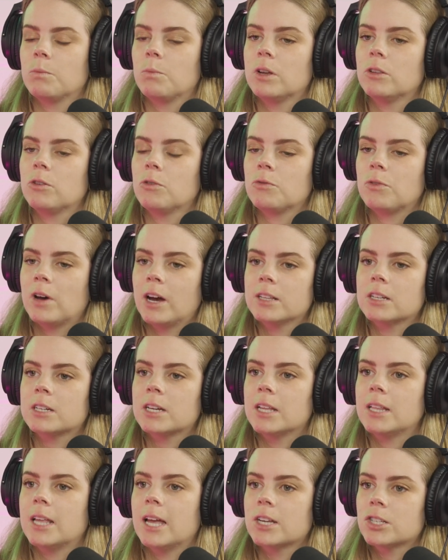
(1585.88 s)
when you find a
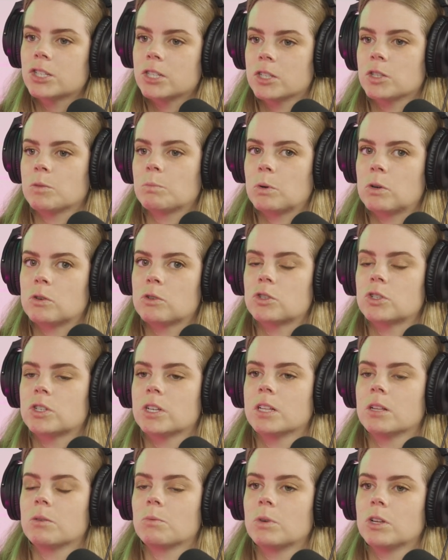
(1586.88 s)
connection as a person,
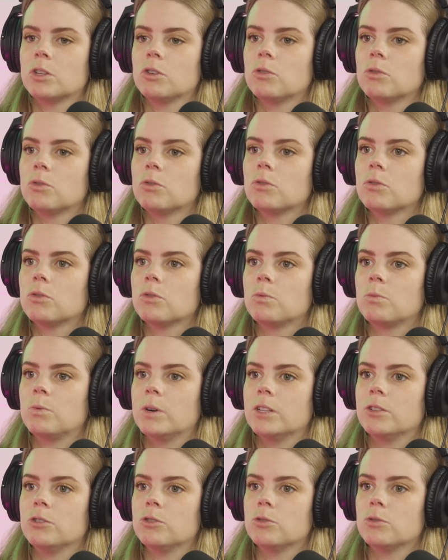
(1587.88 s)
and when
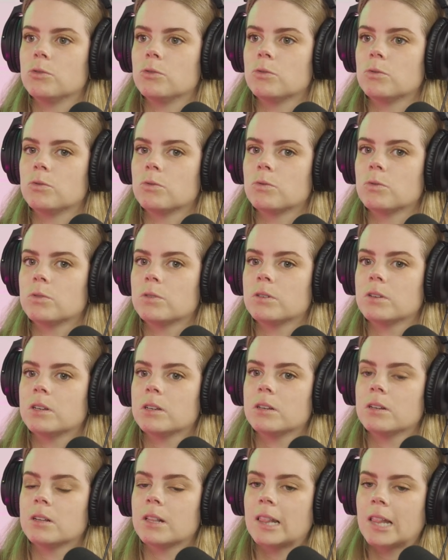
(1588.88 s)
you
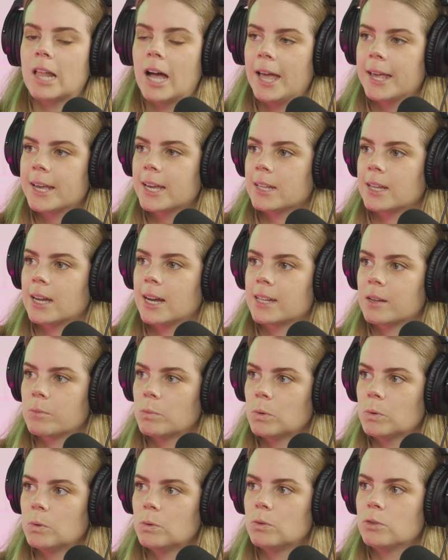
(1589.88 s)
like an
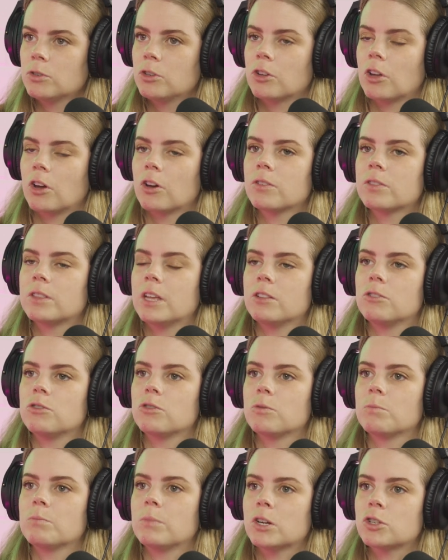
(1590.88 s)
animal, then
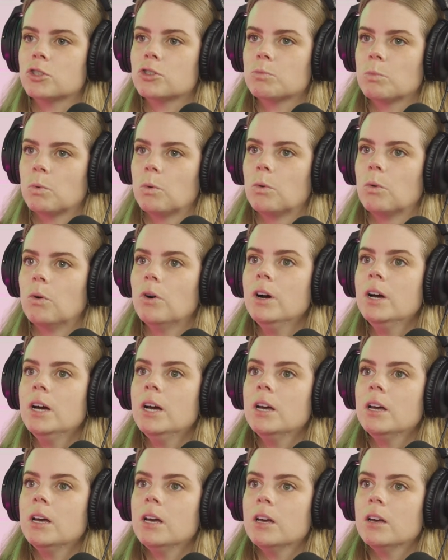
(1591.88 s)
you're much more
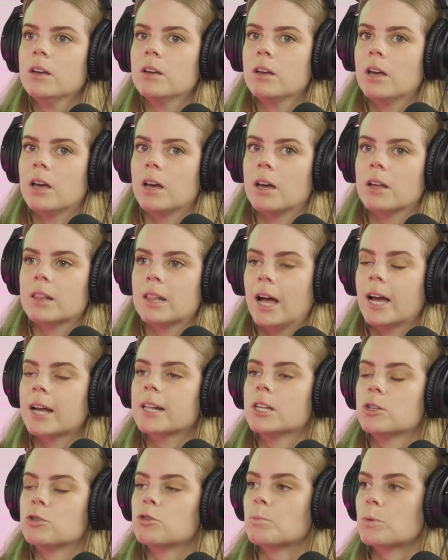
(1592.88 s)

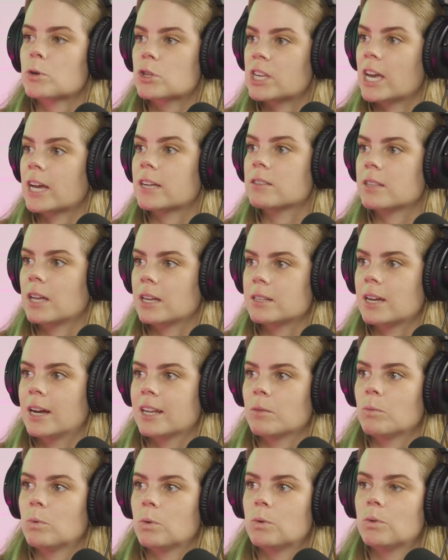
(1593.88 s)
likely to protect that
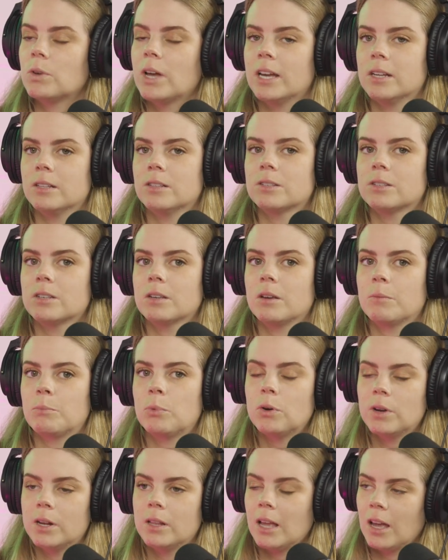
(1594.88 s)
animal and
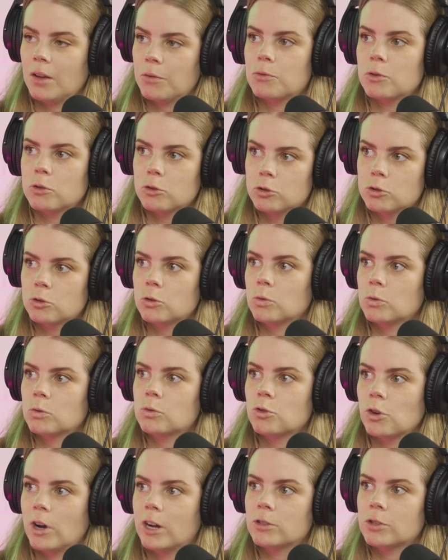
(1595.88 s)
put in effort to
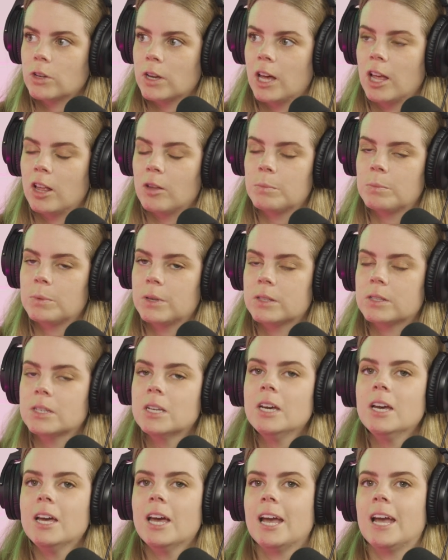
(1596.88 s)
try to help it.
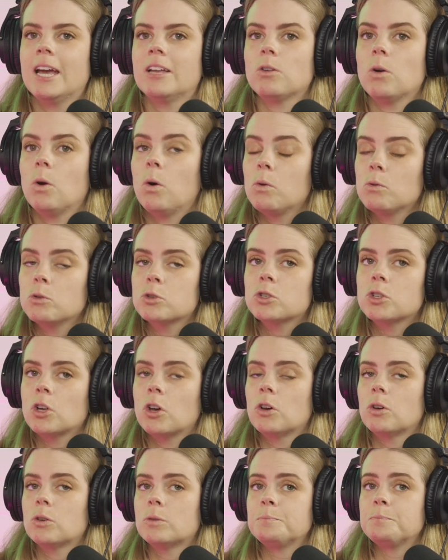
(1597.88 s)
And
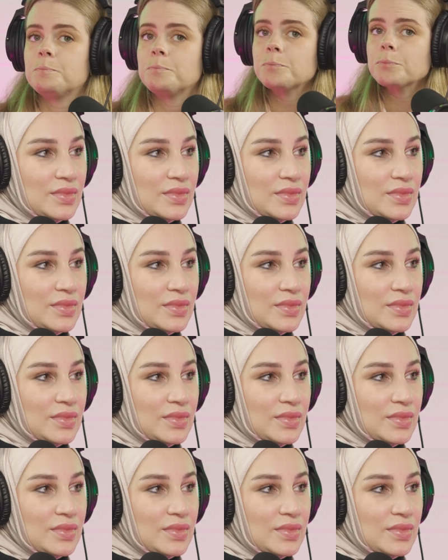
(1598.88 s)
also,